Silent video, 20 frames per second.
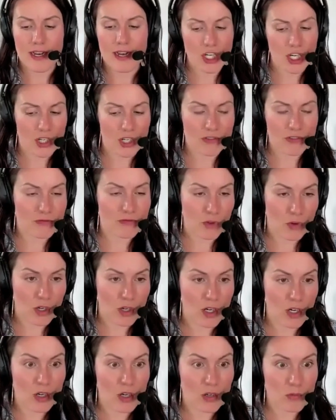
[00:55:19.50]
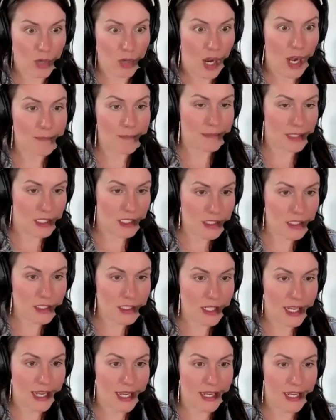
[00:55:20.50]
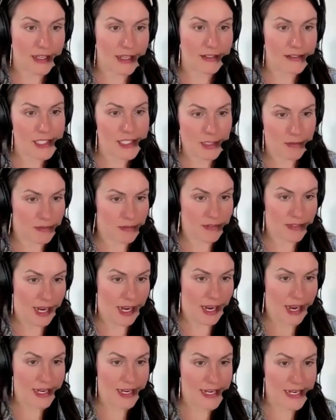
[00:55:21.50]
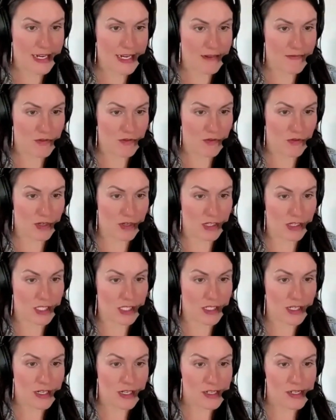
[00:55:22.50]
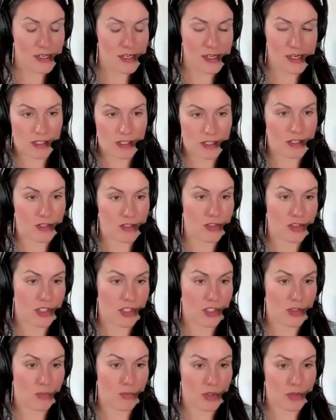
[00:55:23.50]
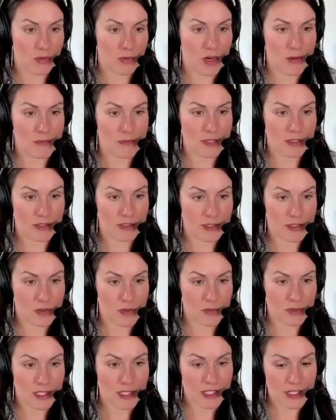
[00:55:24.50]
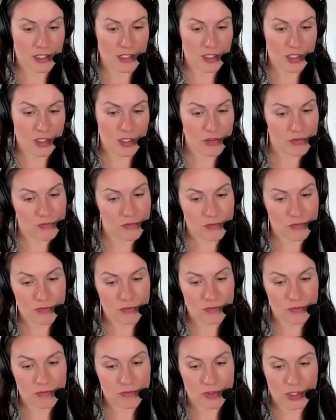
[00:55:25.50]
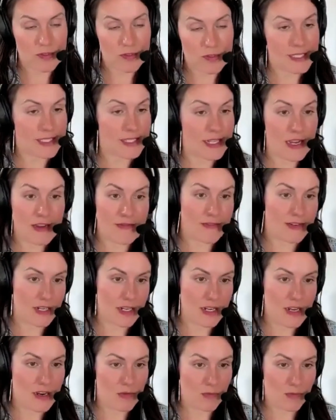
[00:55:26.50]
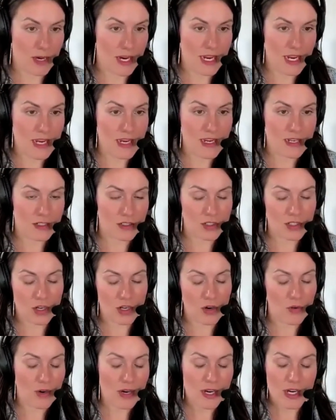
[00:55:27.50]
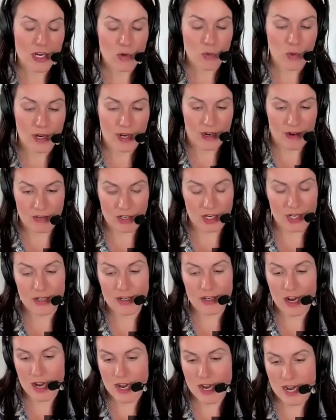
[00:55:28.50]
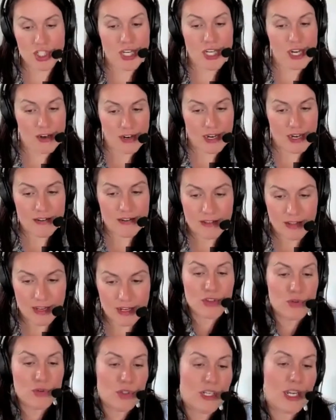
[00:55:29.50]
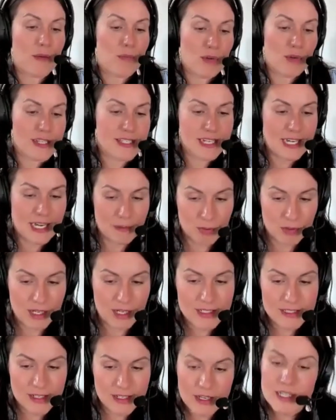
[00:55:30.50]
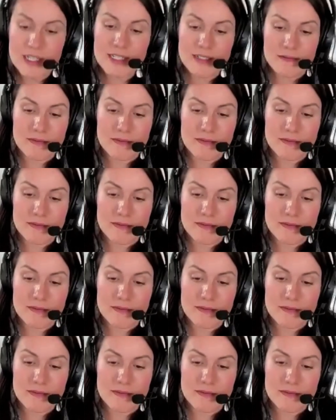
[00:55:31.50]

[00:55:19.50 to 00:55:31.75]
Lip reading: vigor for raw milk and some of that. And of course, the concern with raw milk is related to food safety, right? And so, whatever, just sharing. If you look up Weston A. Price,